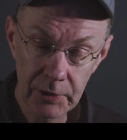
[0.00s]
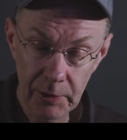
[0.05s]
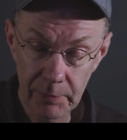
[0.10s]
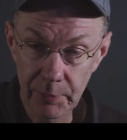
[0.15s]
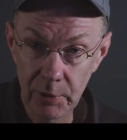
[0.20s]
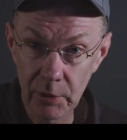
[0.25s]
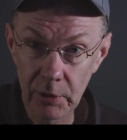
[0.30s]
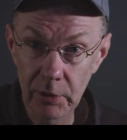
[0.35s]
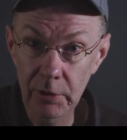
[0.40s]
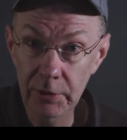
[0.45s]

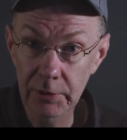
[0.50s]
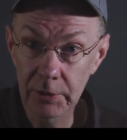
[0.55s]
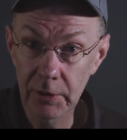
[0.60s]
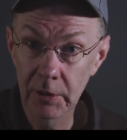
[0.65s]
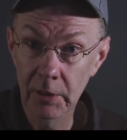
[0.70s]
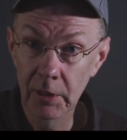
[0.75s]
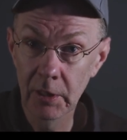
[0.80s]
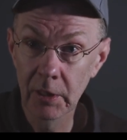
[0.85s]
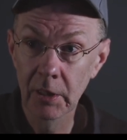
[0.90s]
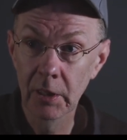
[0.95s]
support
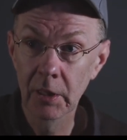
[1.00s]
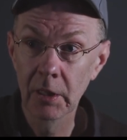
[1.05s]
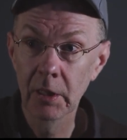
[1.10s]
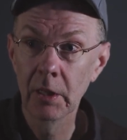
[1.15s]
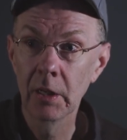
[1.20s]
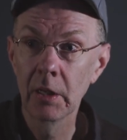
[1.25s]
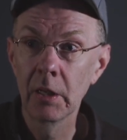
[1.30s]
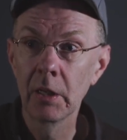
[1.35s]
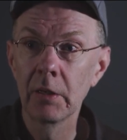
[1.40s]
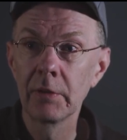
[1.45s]

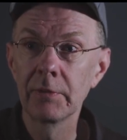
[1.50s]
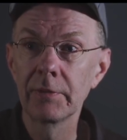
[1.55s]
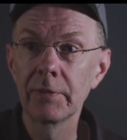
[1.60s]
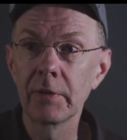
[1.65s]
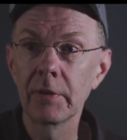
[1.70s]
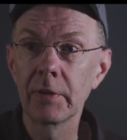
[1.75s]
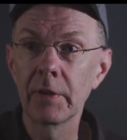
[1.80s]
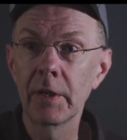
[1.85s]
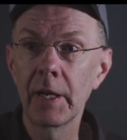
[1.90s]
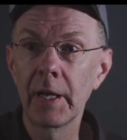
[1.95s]

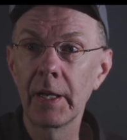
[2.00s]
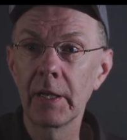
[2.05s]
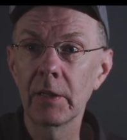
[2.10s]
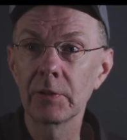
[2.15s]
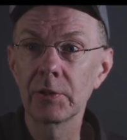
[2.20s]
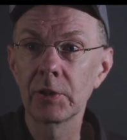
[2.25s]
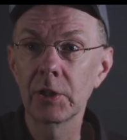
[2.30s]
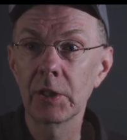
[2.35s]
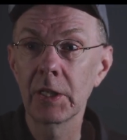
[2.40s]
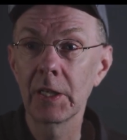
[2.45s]
for
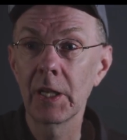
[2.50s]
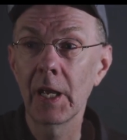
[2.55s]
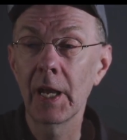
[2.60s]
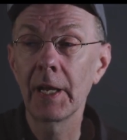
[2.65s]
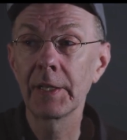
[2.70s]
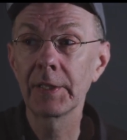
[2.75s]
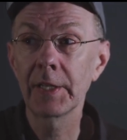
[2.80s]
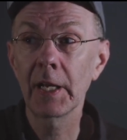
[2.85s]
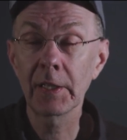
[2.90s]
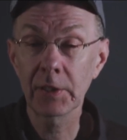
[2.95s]
LG
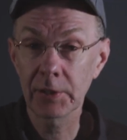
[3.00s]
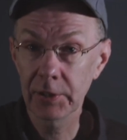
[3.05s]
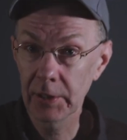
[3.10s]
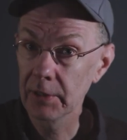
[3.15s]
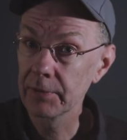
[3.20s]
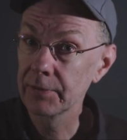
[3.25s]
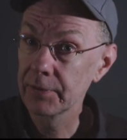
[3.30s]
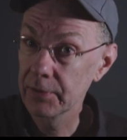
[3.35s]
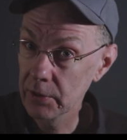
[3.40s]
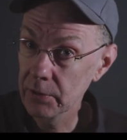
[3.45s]
and actually
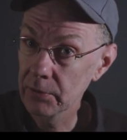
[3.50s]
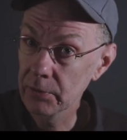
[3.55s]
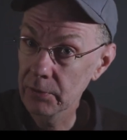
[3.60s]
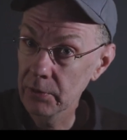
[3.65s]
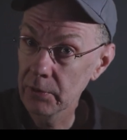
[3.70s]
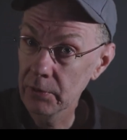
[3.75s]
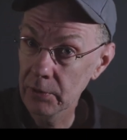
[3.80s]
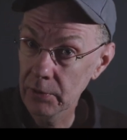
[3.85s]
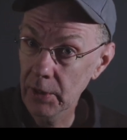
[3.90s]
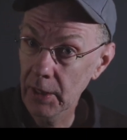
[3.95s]
a few
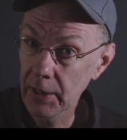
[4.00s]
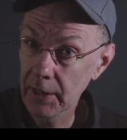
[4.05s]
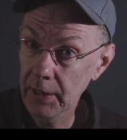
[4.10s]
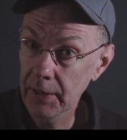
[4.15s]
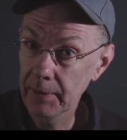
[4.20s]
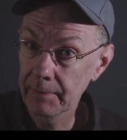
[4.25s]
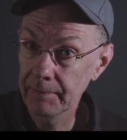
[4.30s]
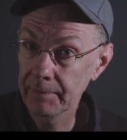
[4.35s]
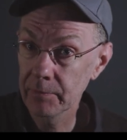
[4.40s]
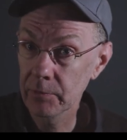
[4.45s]

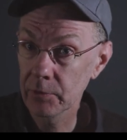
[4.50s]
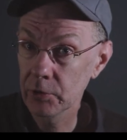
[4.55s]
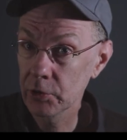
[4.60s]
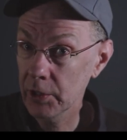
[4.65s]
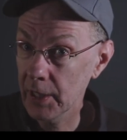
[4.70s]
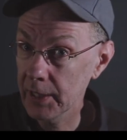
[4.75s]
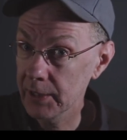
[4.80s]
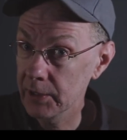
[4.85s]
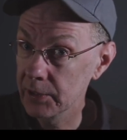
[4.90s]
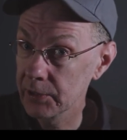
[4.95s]
uh,
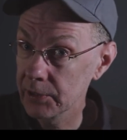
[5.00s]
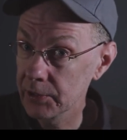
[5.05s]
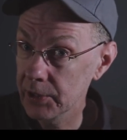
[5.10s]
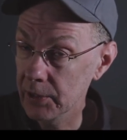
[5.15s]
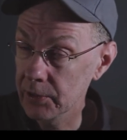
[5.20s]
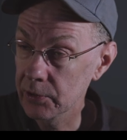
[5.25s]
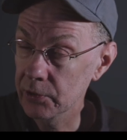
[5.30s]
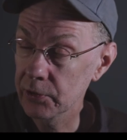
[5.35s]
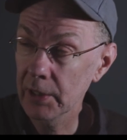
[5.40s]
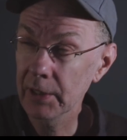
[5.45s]
trans
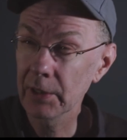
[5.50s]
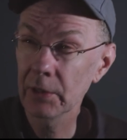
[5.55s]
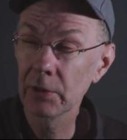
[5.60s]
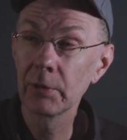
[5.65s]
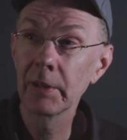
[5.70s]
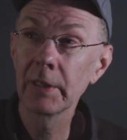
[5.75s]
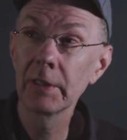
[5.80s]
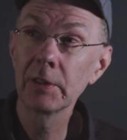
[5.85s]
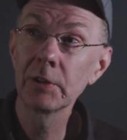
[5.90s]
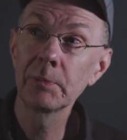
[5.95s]
and drag
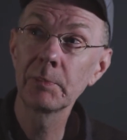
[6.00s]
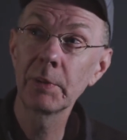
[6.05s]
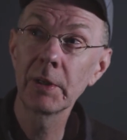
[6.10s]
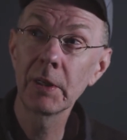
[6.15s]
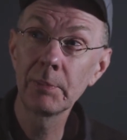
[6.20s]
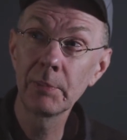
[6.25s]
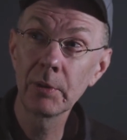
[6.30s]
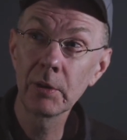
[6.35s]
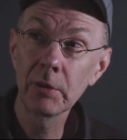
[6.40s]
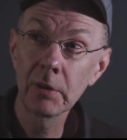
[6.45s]
queens
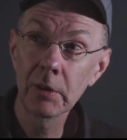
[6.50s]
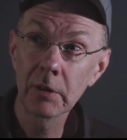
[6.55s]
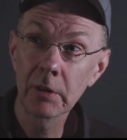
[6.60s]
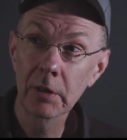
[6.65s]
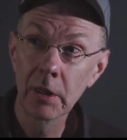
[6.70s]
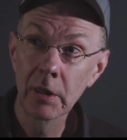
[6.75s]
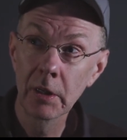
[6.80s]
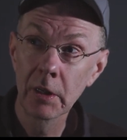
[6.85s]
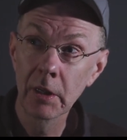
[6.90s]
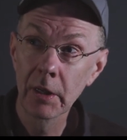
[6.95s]
people
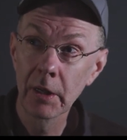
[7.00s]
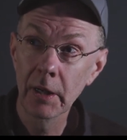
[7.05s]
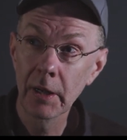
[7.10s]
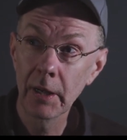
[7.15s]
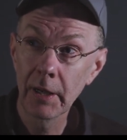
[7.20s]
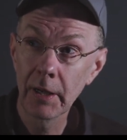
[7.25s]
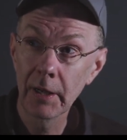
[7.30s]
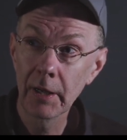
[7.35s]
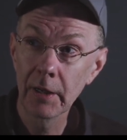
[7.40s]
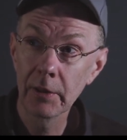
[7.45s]

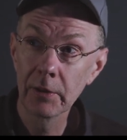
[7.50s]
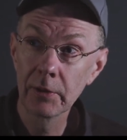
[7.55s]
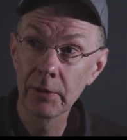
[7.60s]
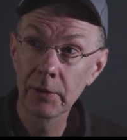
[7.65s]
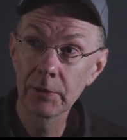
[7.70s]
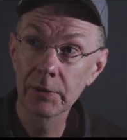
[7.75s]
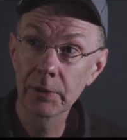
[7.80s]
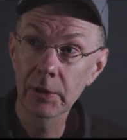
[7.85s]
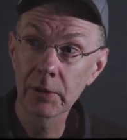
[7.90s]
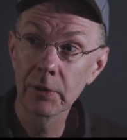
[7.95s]
uh, who
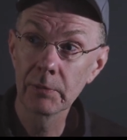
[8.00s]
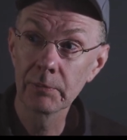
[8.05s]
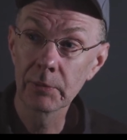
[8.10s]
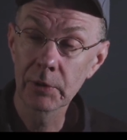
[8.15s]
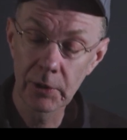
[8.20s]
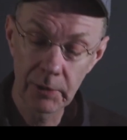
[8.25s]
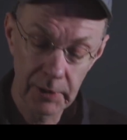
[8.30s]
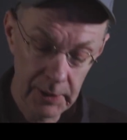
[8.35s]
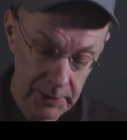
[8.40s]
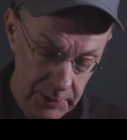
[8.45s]
used to come
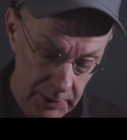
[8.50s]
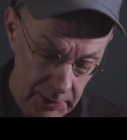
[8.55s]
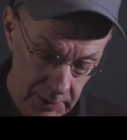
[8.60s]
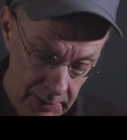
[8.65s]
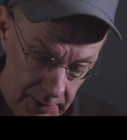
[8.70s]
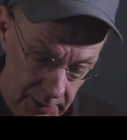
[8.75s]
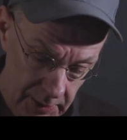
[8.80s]
to it